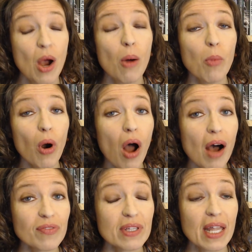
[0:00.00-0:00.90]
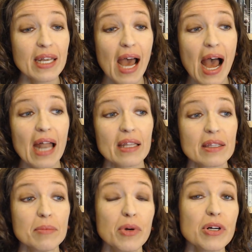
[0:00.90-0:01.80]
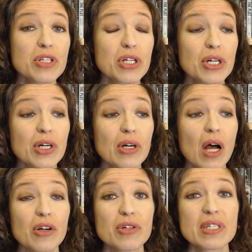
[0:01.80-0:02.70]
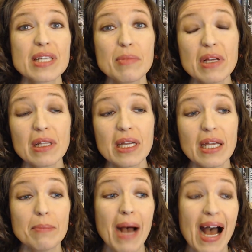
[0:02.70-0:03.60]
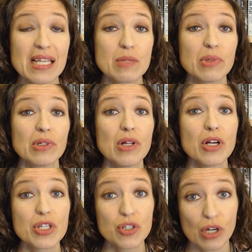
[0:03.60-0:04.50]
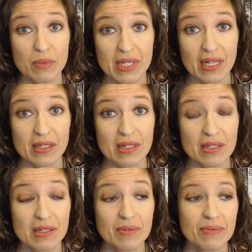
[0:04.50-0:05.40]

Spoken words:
More often than not, the murders occur under seemingly impossible circumstances.